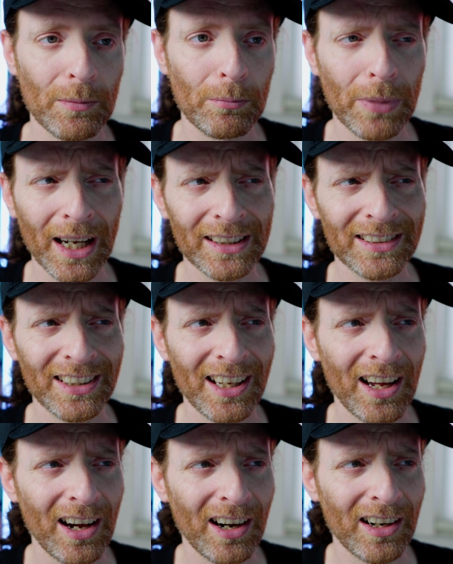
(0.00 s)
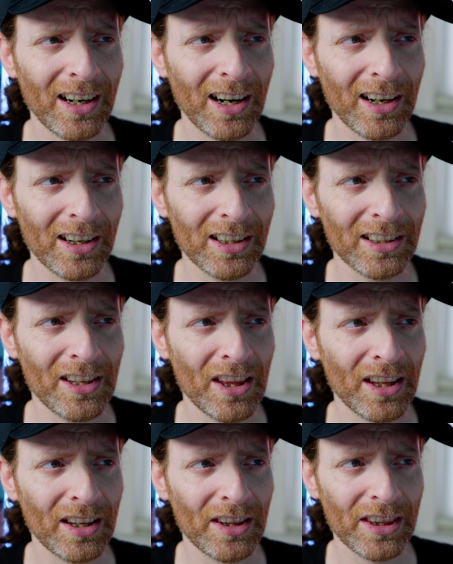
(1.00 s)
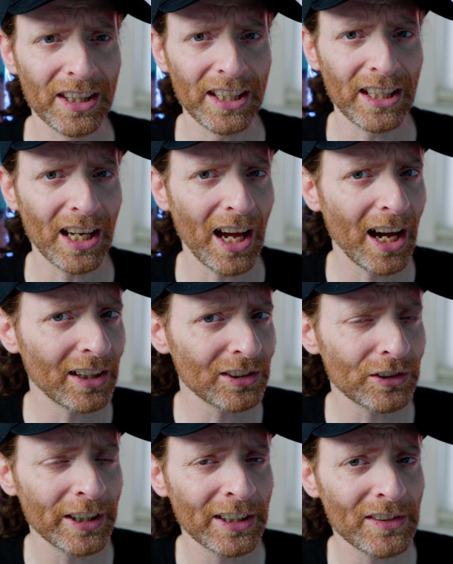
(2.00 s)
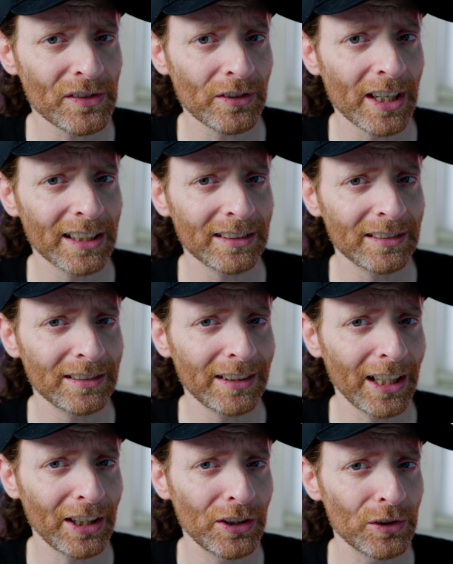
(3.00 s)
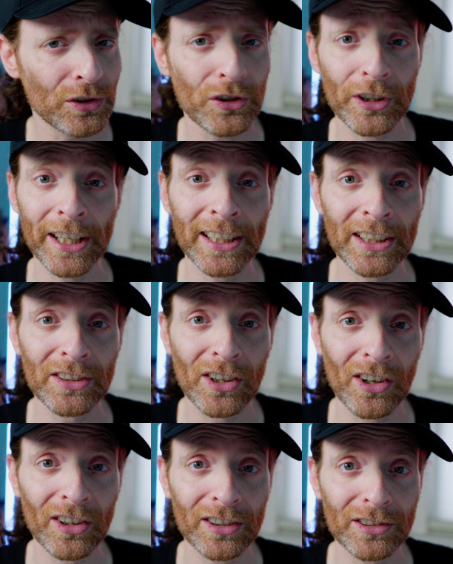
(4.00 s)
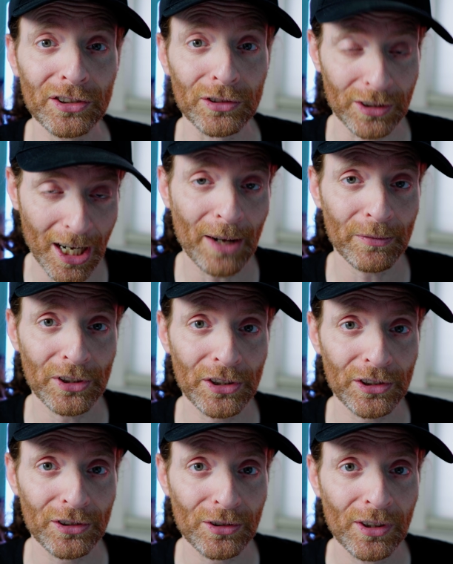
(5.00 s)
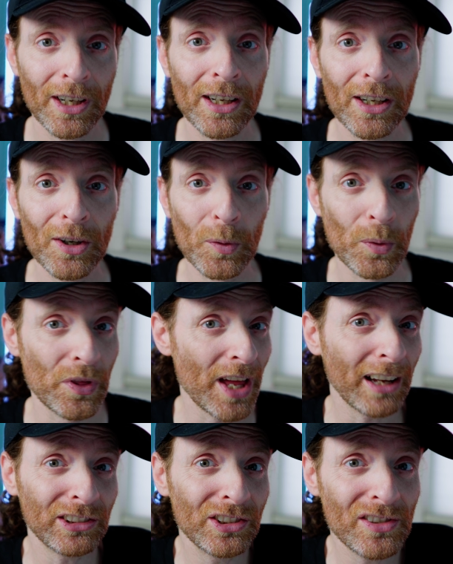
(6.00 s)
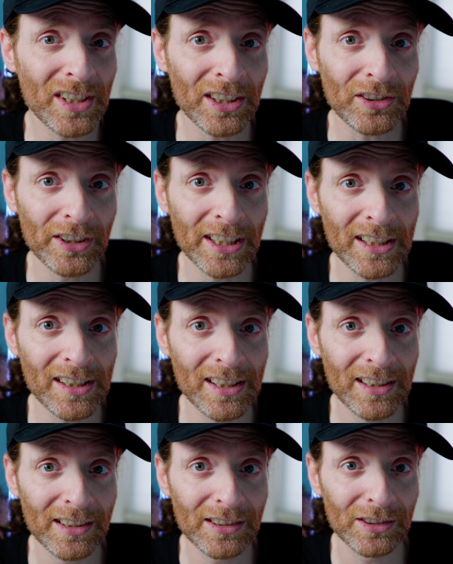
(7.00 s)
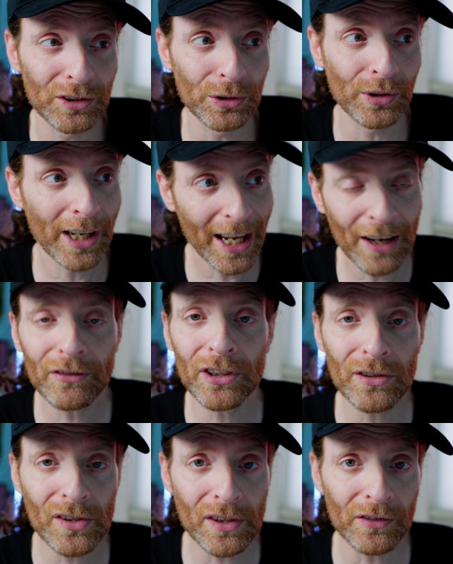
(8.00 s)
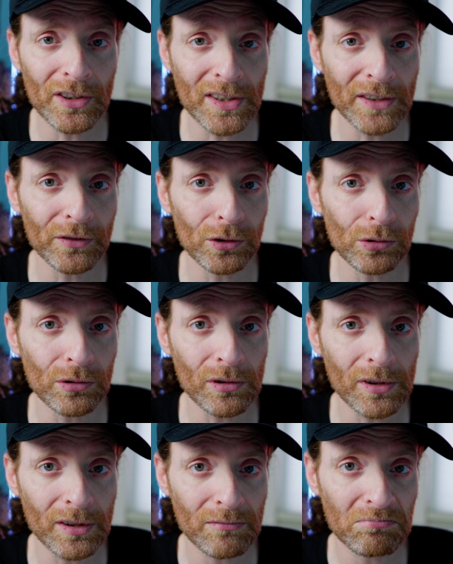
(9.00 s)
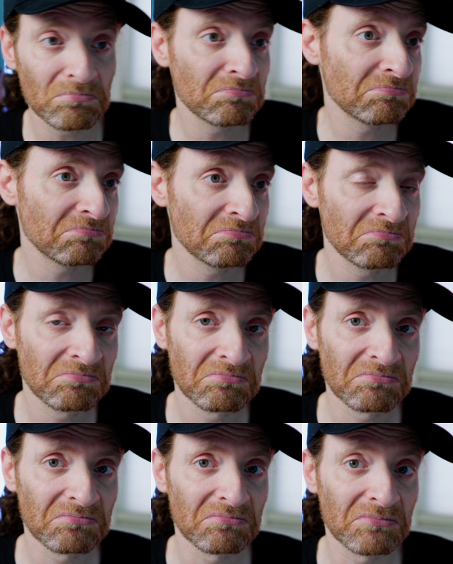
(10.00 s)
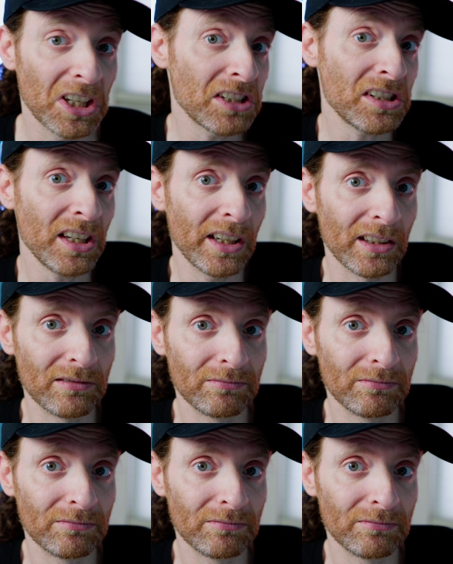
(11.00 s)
But are the other trainers right? Can you train a dog to come to you without using treats? Do you have to use aversive tools? Let's see.